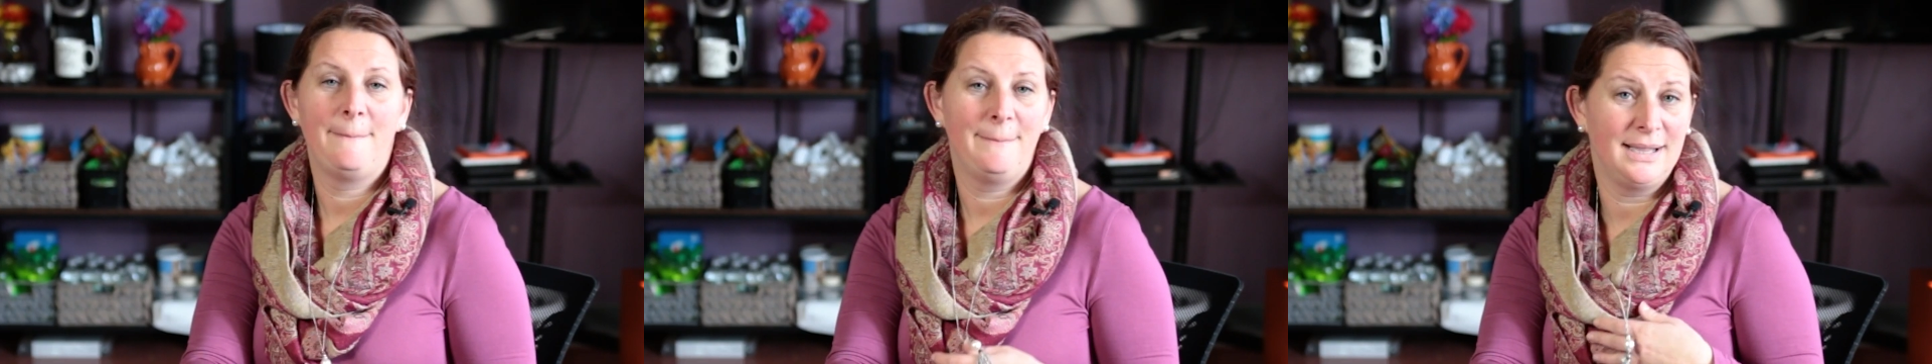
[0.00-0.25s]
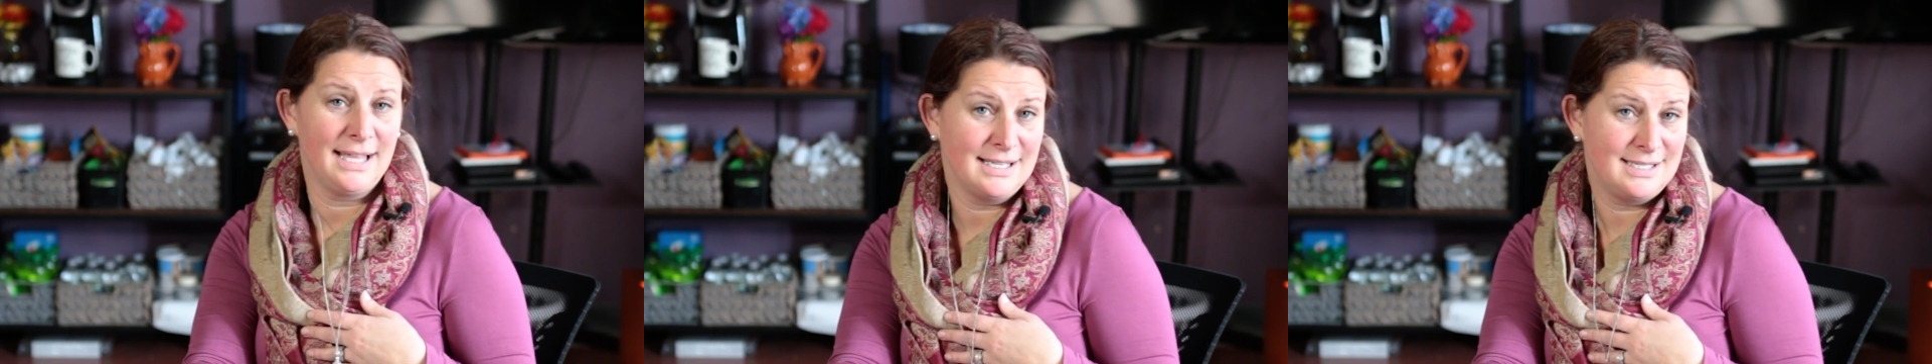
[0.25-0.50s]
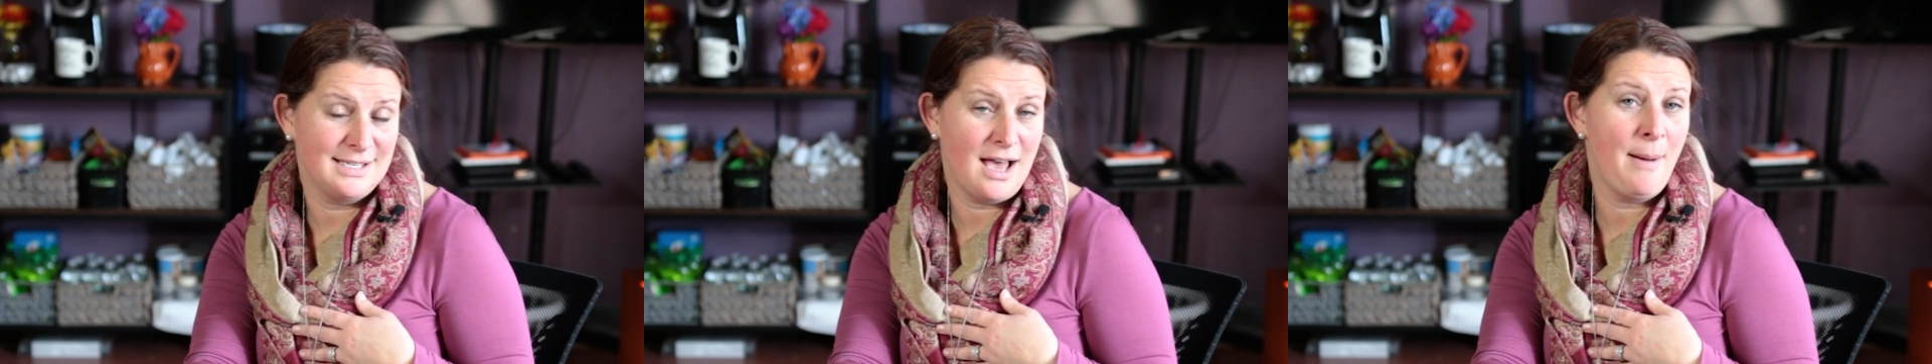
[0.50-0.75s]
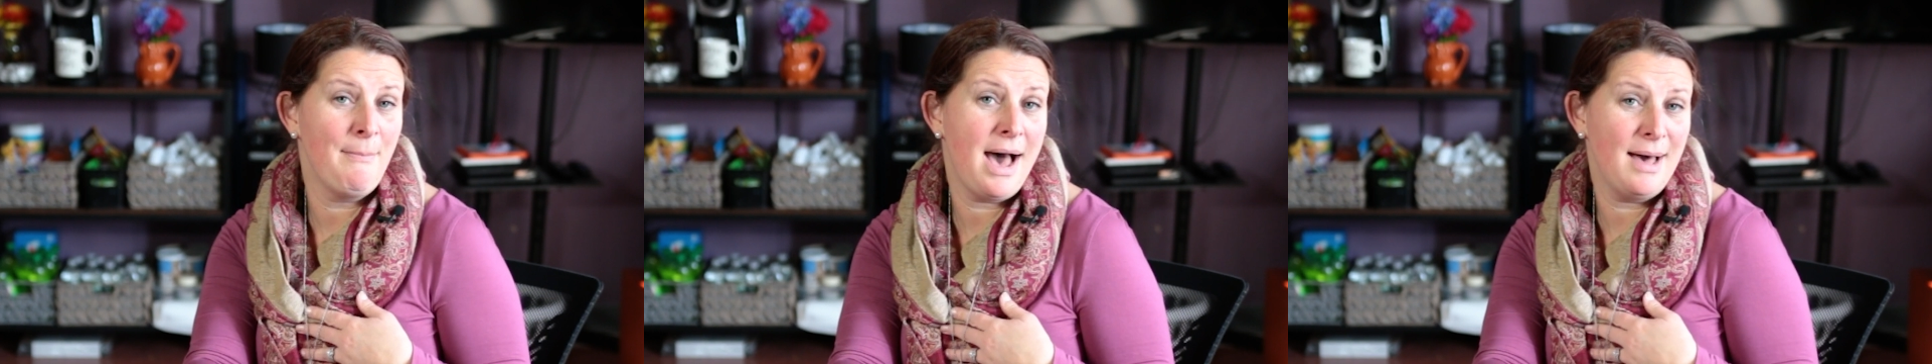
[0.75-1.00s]
But that's
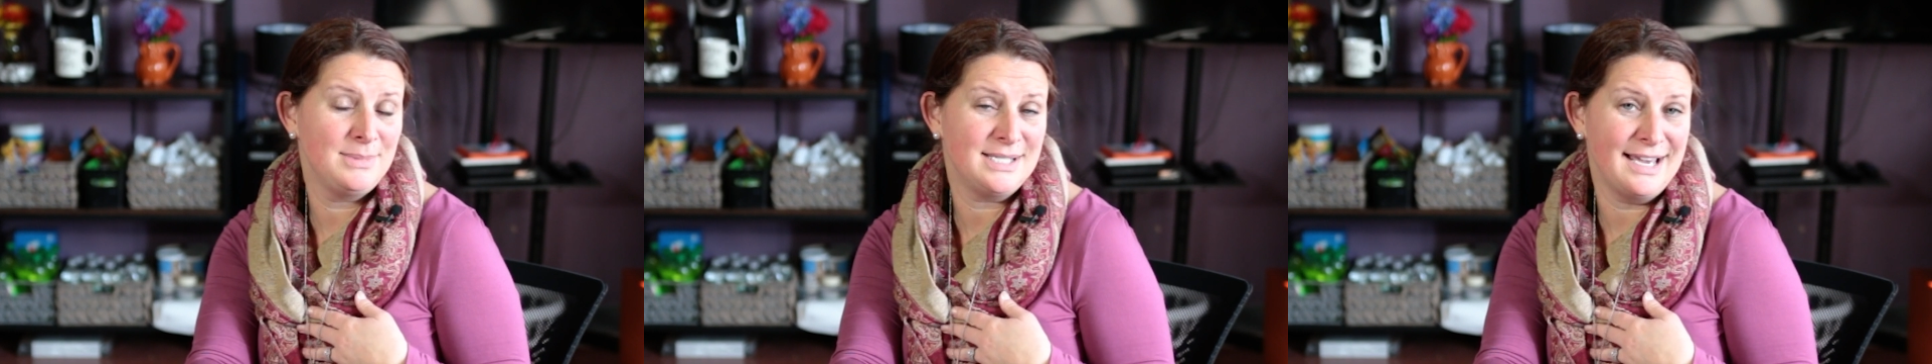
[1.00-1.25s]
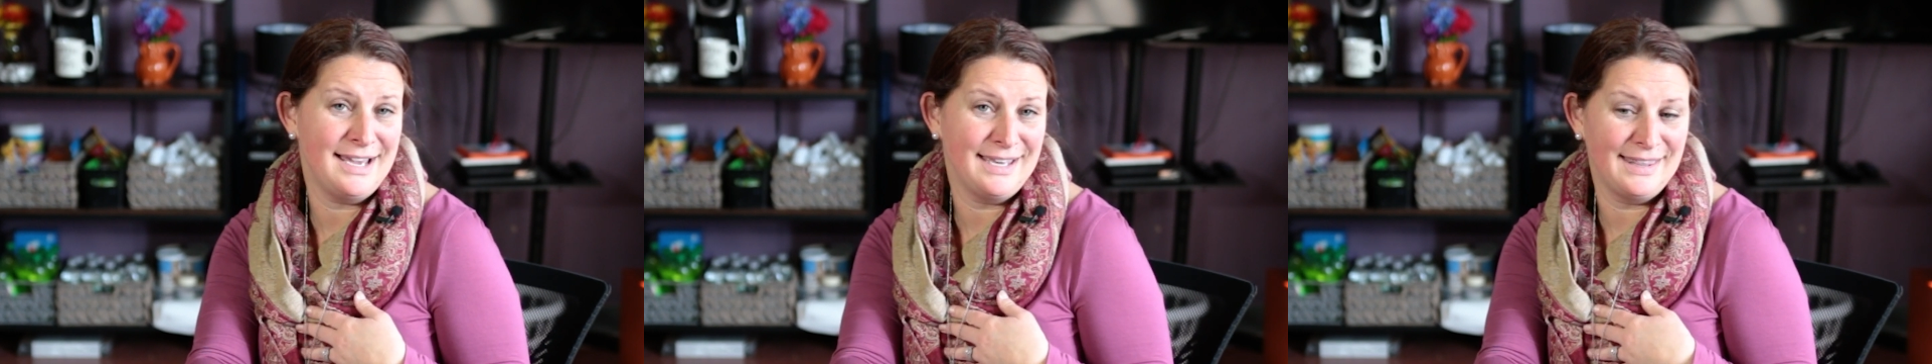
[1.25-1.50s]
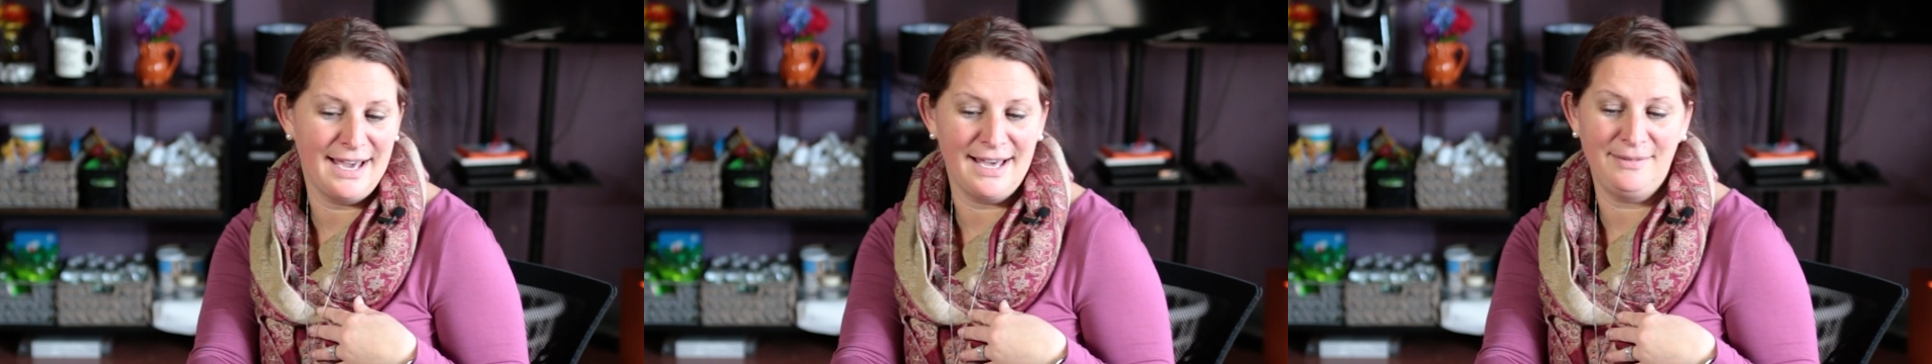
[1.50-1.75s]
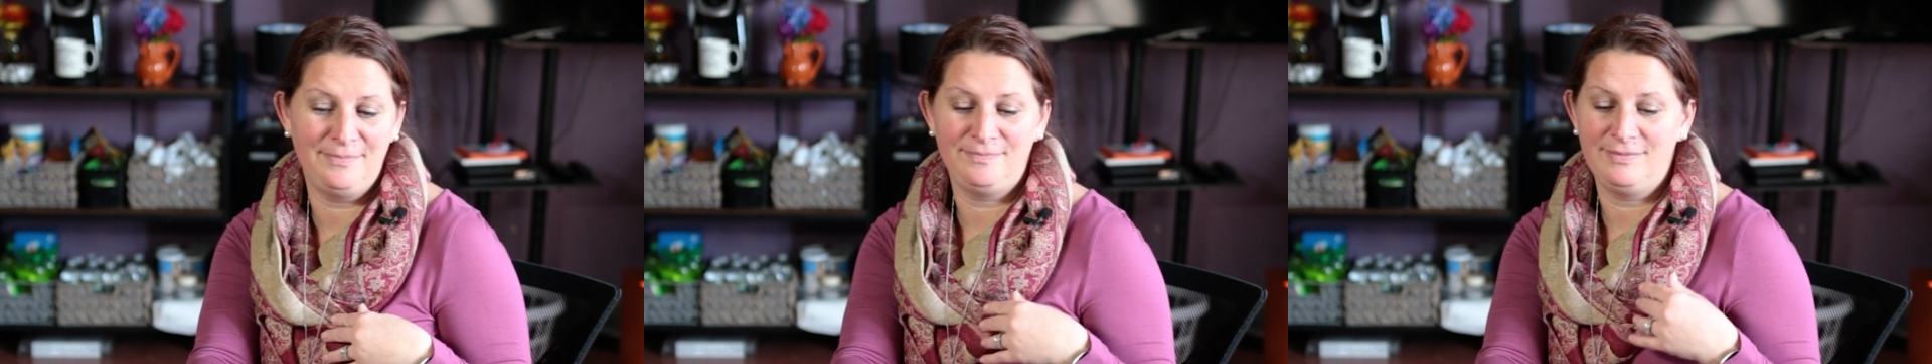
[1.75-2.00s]
a mom saying
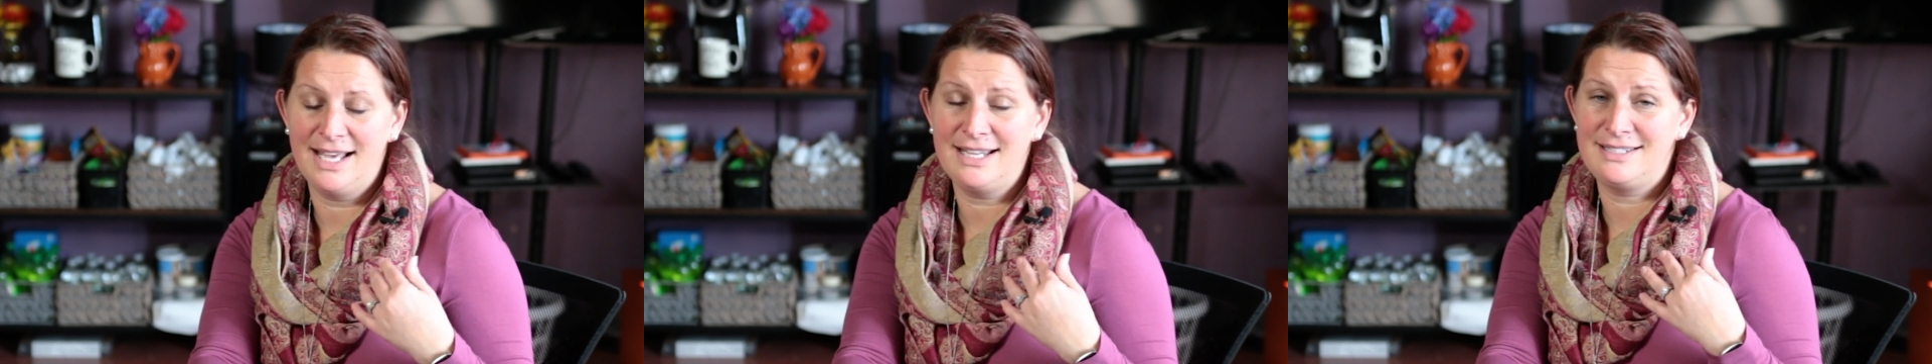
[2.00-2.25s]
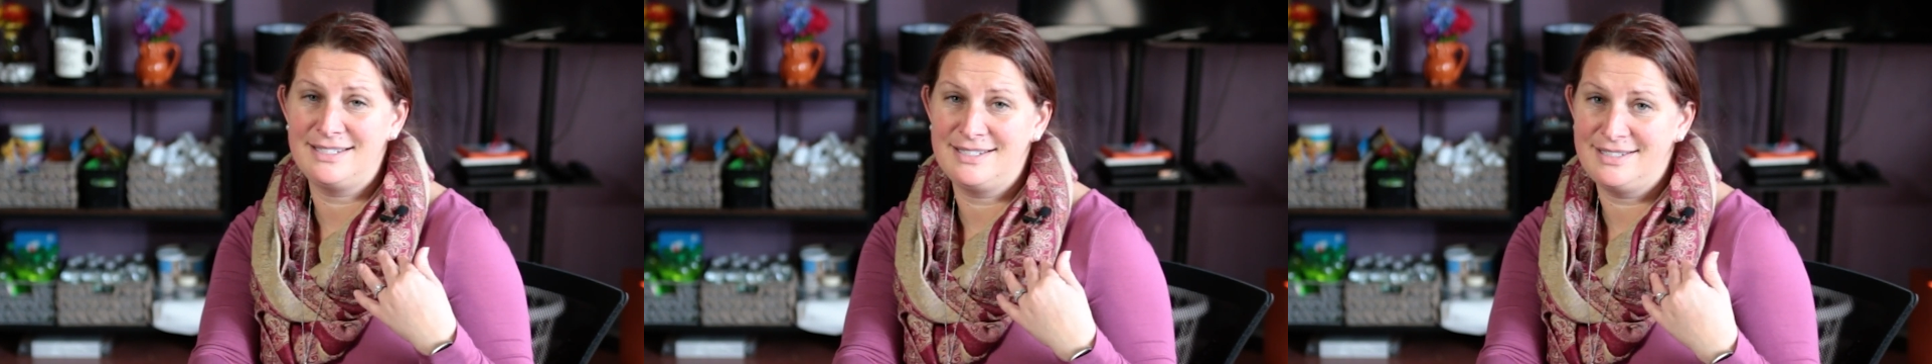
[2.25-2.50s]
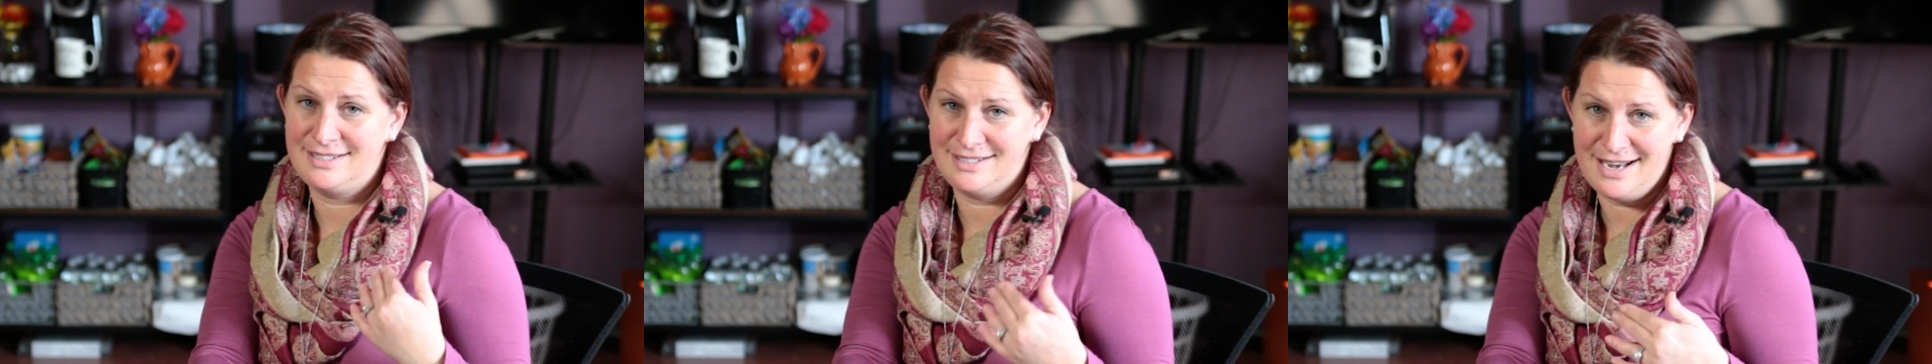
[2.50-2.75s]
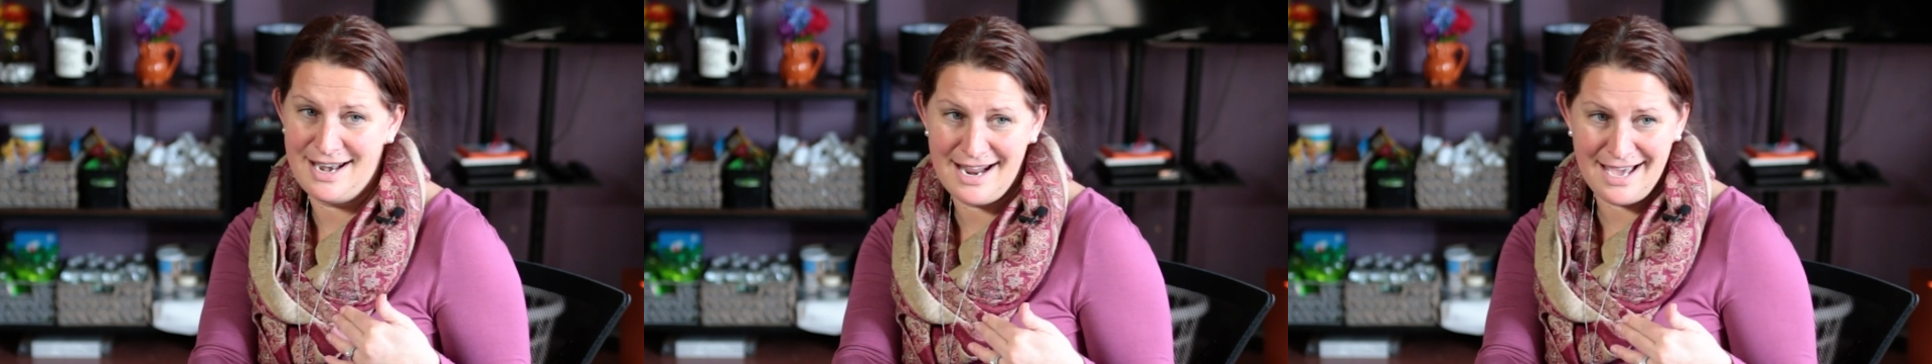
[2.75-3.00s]
that. That's
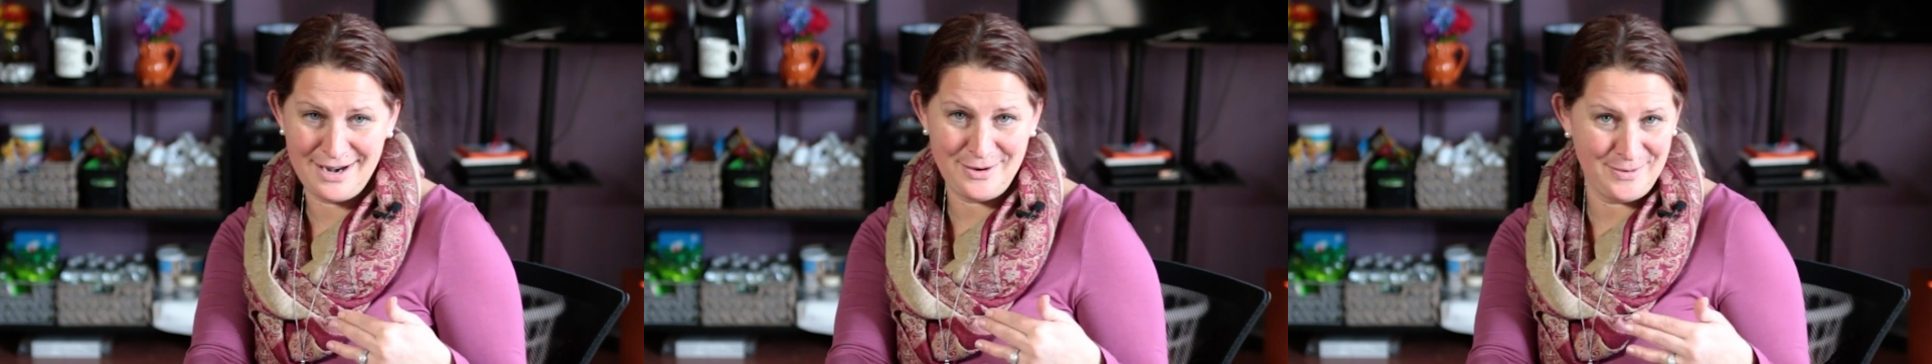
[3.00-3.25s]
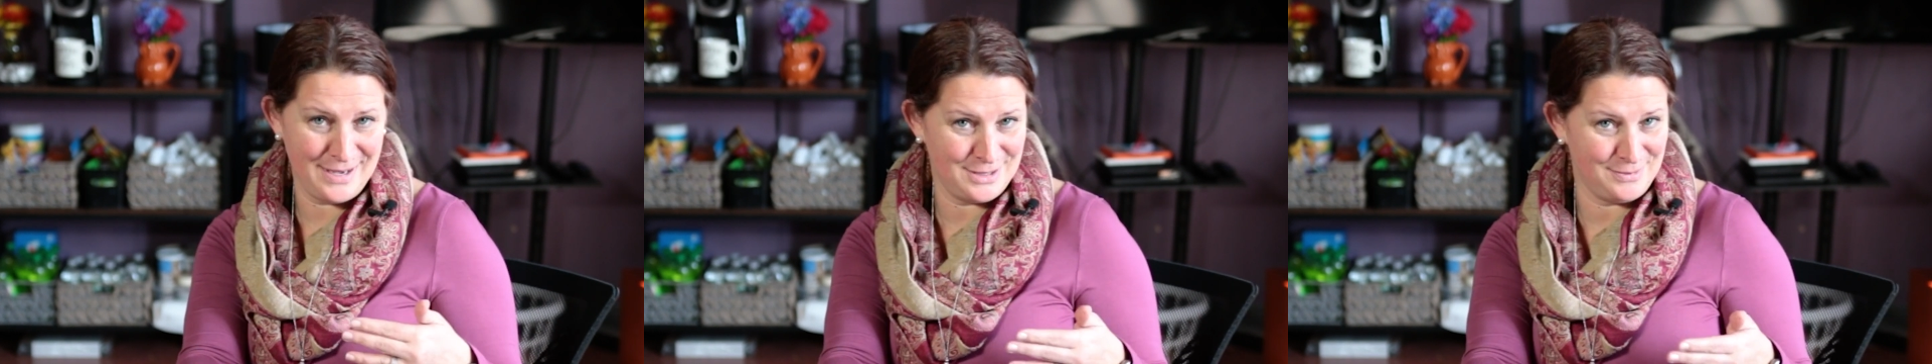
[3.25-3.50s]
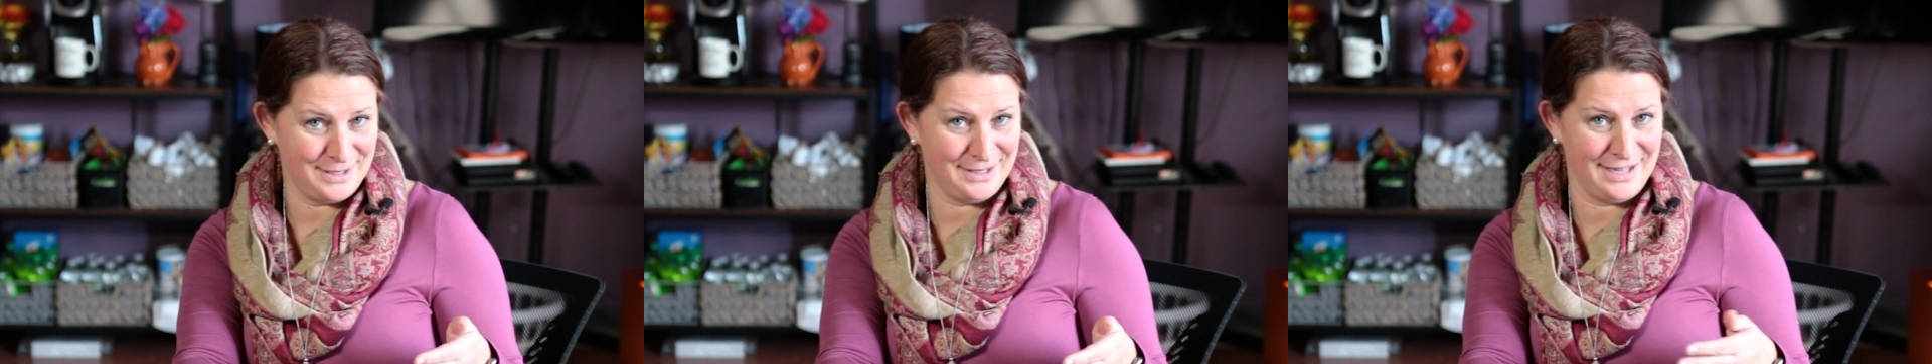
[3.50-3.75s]
not always real